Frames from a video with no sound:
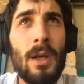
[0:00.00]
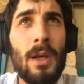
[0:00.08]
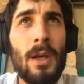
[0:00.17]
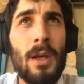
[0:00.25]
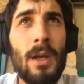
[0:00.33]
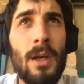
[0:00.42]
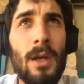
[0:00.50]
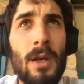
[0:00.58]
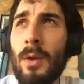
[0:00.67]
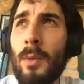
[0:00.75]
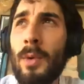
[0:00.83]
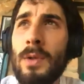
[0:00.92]

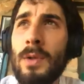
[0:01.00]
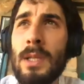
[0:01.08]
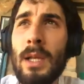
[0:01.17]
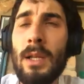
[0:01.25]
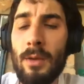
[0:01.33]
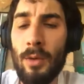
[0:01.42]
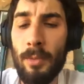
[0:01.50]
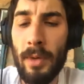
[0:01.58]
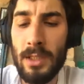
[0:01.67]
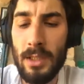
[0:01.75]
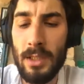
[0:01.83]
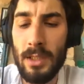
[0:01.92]
when you
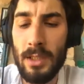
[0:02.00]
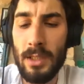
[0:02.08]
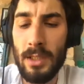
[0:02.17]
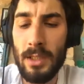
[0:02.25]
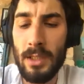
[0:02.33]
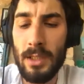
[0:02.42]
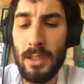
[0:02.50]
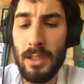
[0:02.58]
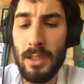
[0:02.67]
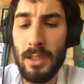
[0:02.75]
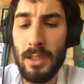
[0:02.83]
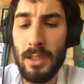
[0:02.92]
mentioned that you
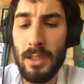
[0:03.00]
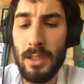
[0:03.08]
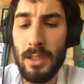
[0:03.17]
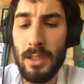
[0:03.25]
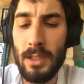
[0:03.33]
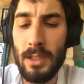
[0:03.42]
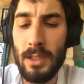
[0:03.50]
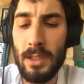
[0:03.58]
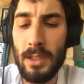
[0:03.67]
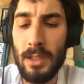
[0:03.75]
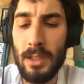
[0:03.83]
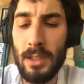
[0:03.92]
seeing my face
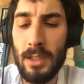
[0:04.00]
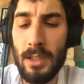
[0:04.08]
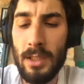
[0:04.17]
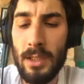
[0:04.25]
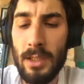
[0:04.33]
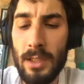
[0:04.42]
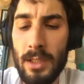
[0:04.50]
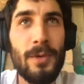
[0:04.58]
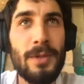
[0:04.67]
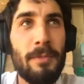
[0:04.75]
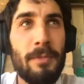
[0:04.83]
terrified, that was